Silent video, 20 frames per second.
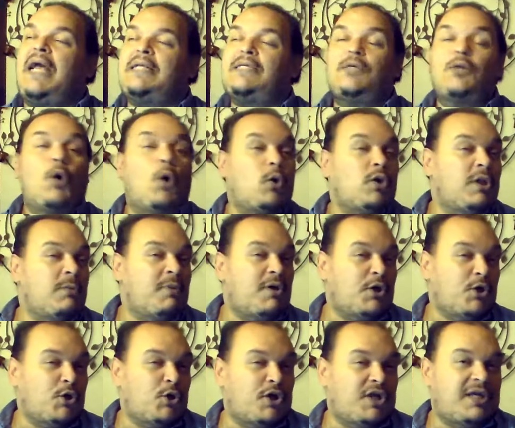It's an oldie
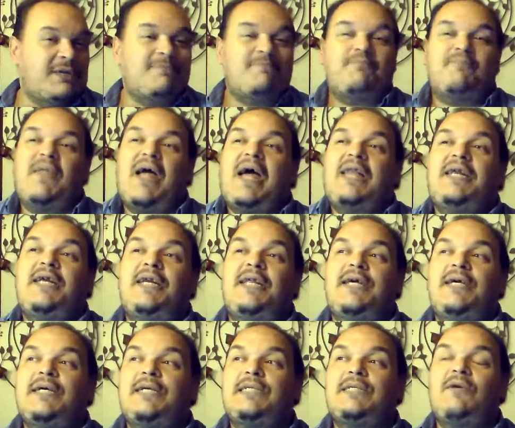but a goodie, and
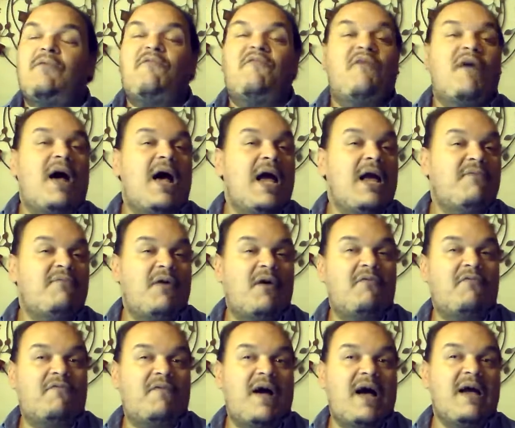it is five
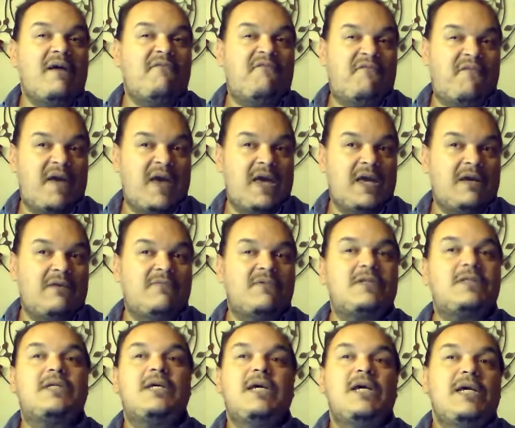of five
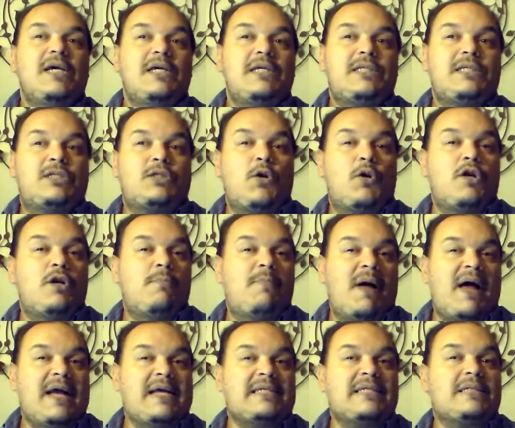faves, started
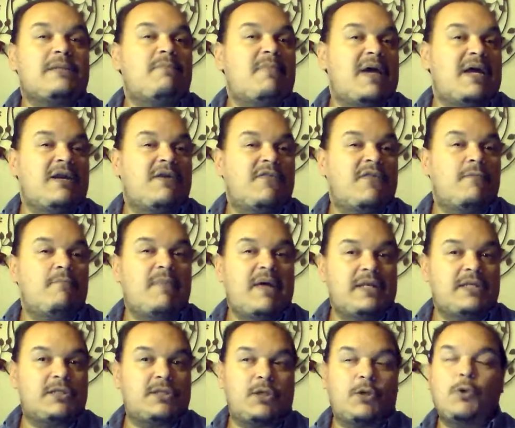by Samantha
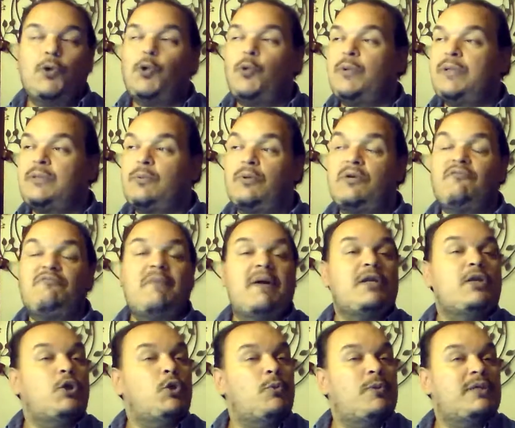Menzo, who is one of
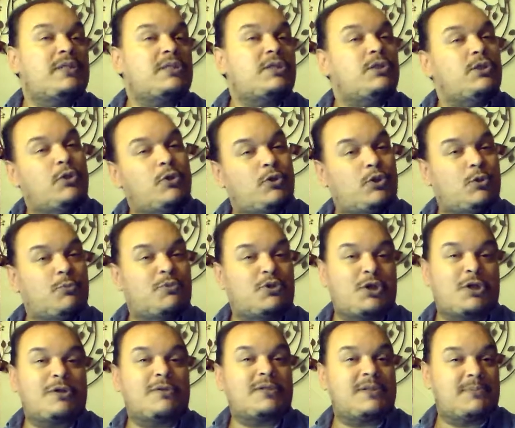my newest YouTube
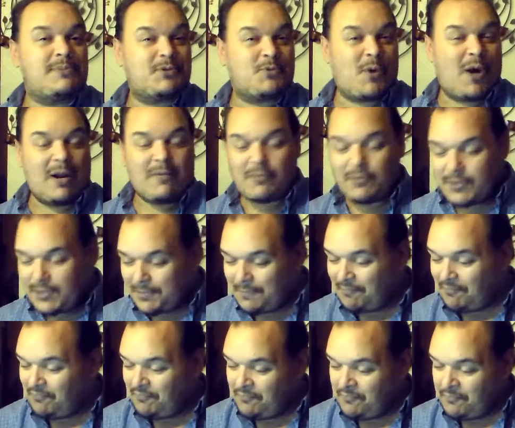channel subscribers.